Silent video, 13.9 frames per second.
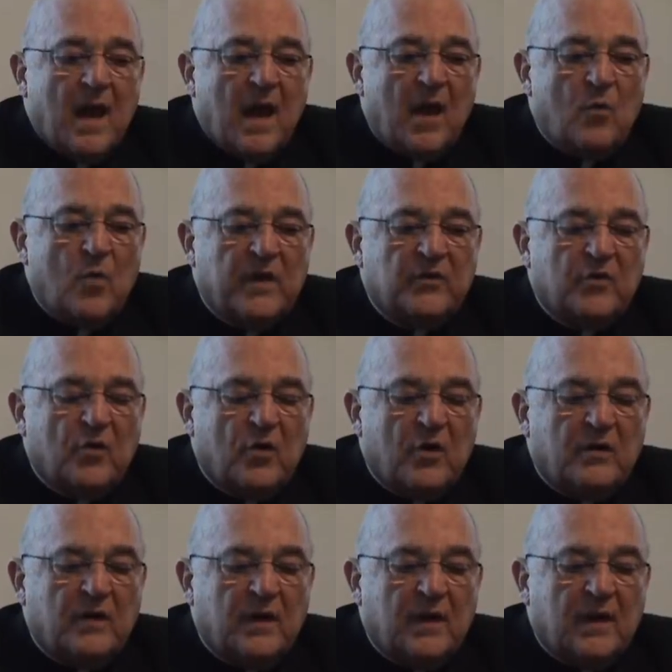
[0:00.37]
I went
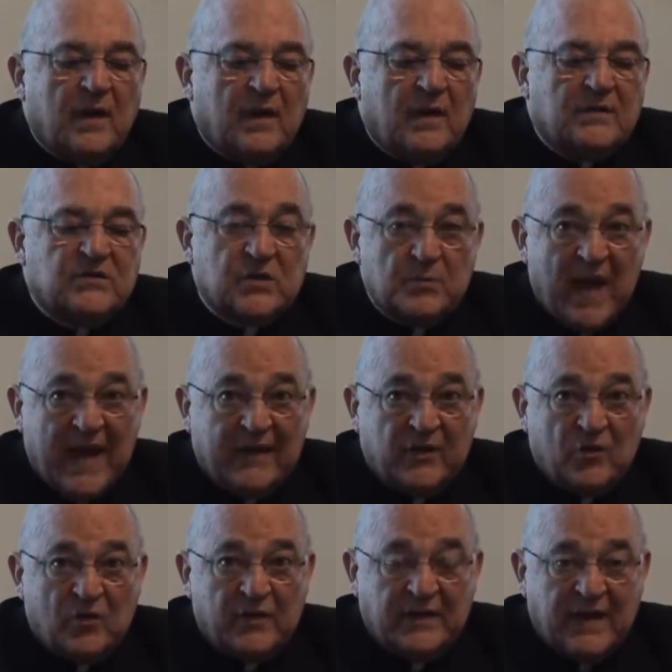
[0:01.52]
on a
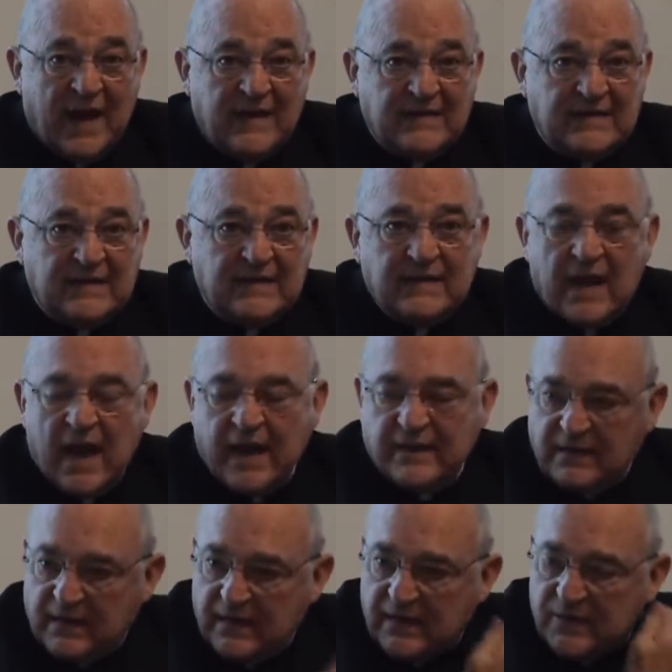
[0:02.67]
sabbatical in
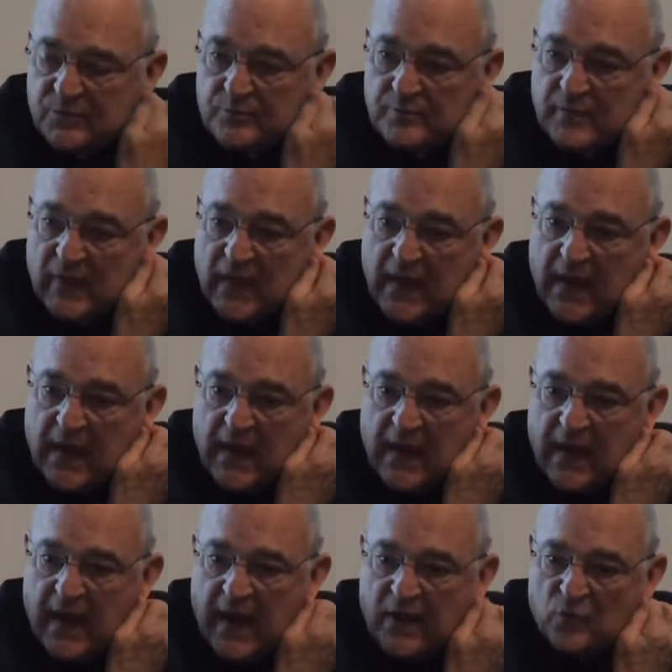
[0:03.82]
1990,
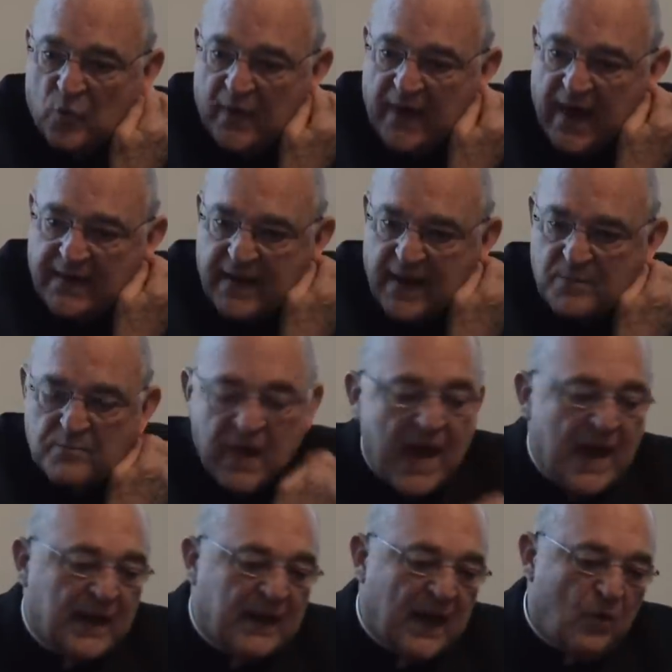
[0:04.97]
and when I came
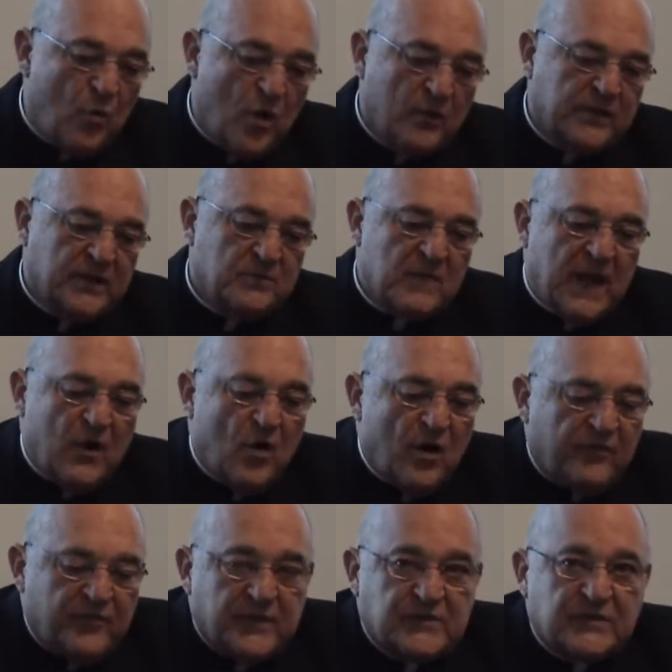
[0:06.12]
back, I walked in my
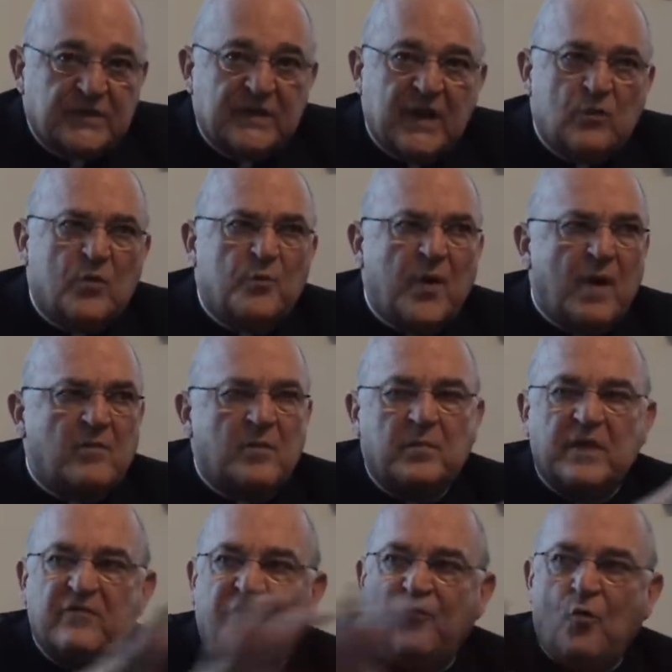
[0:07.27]
office, and there were
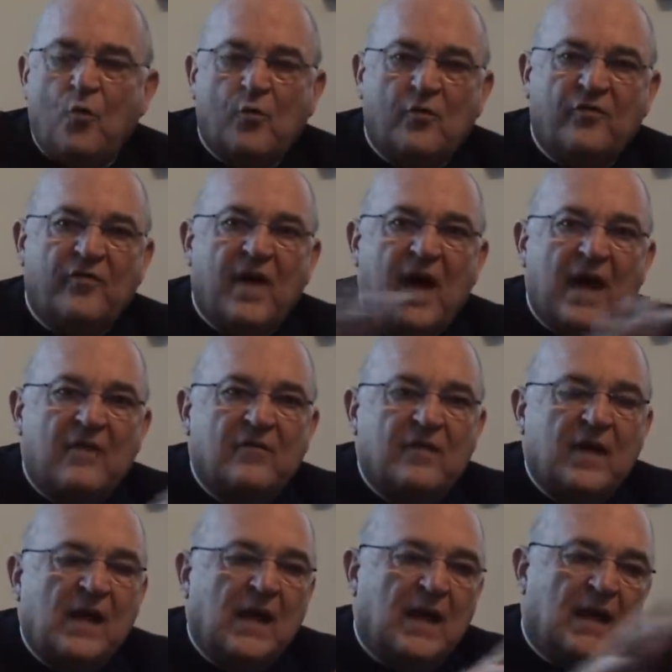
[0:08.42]
probably four or
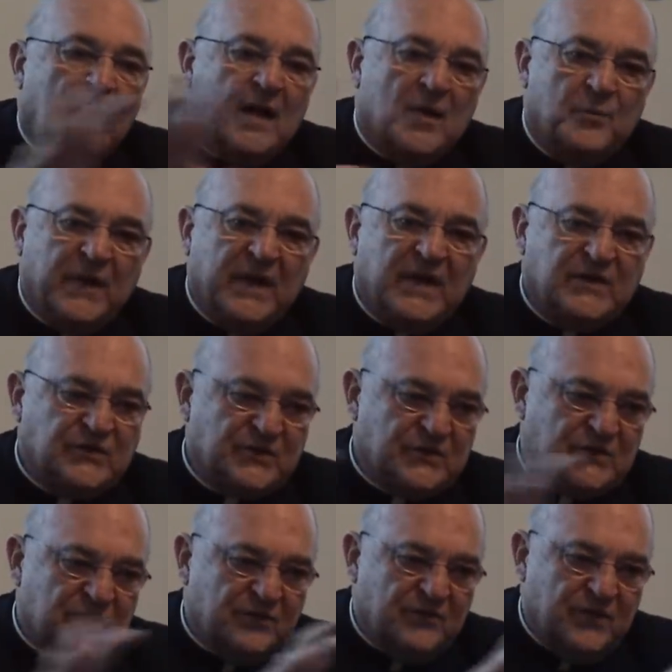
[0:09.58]
five
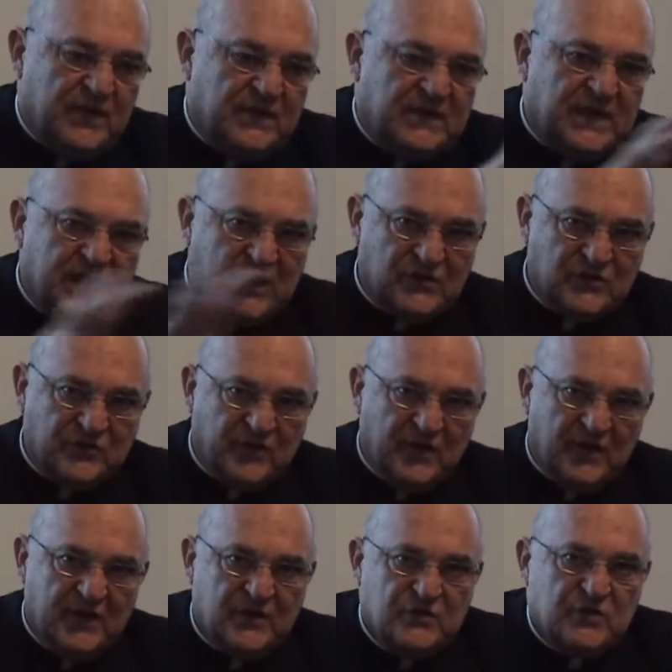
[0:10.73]
pieces of the Dickens
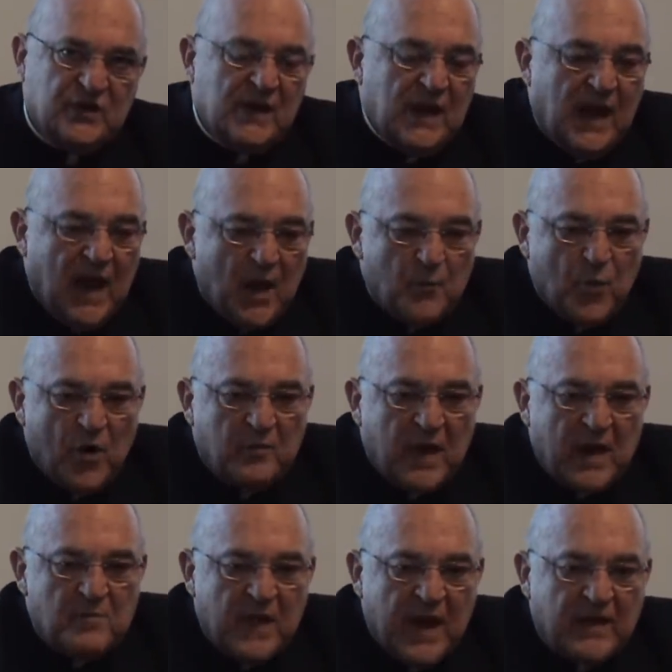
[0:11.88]
Village up on
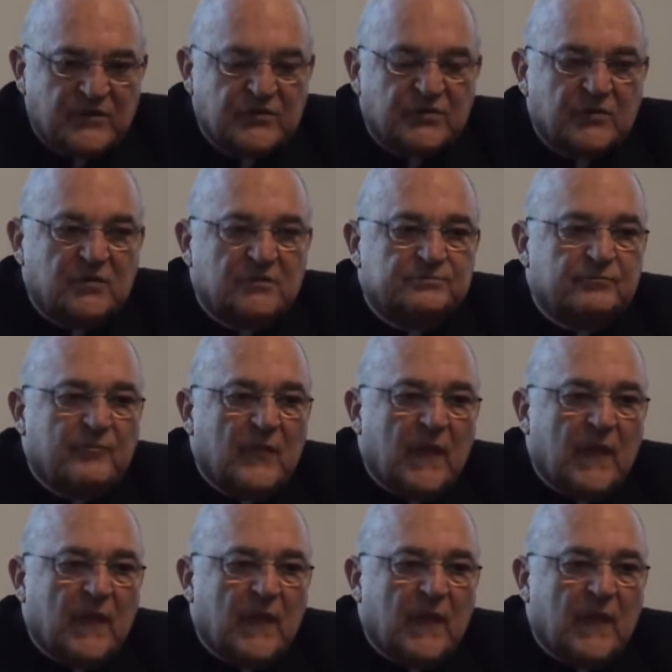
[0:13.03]
my mantle.